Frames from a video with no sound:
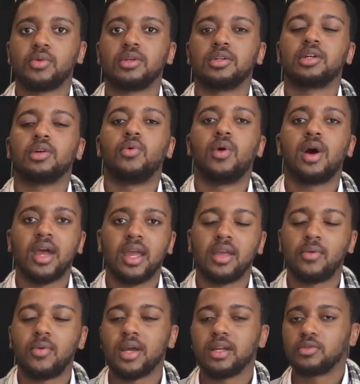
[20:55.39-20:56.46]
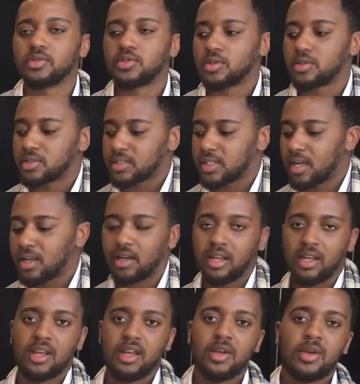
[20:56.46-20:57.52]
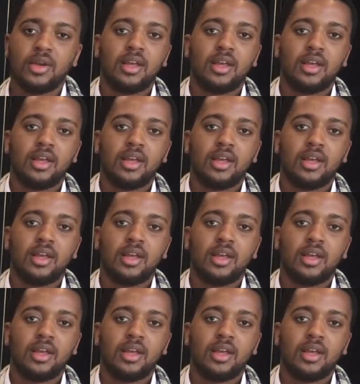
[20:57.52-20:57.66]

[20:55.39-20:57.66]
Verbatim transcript: and you're wondering why, why don't you understand?